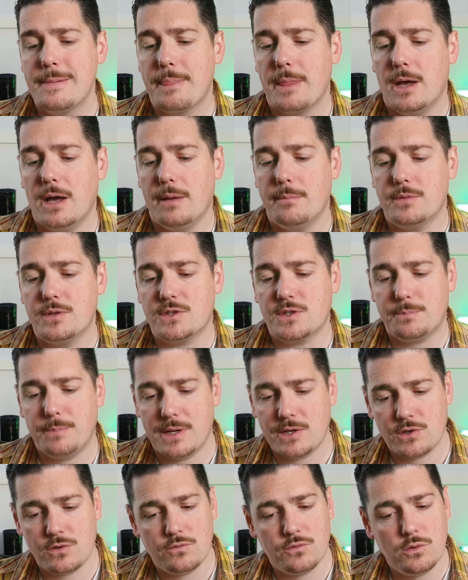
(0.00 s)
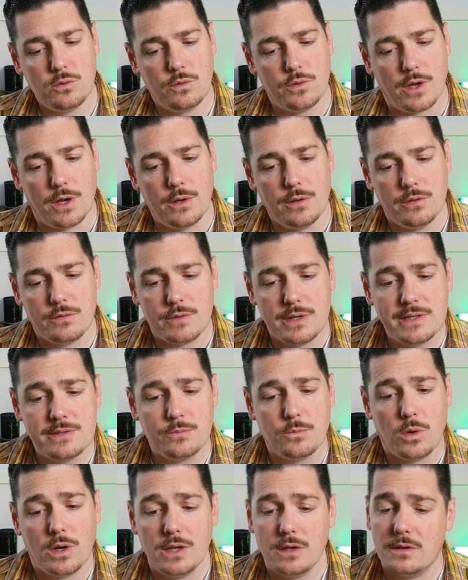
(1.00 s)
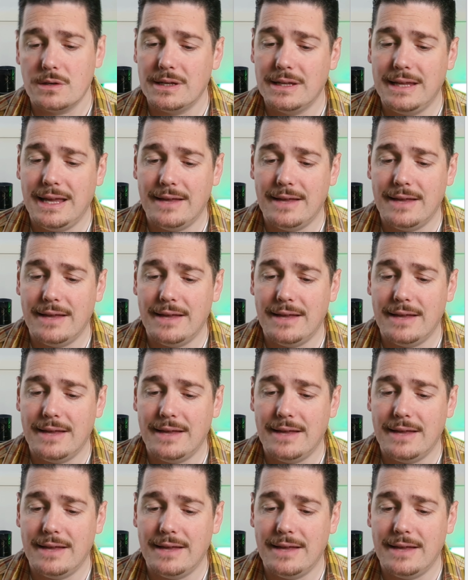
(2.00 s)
The special rule, though, and the reason why you're going to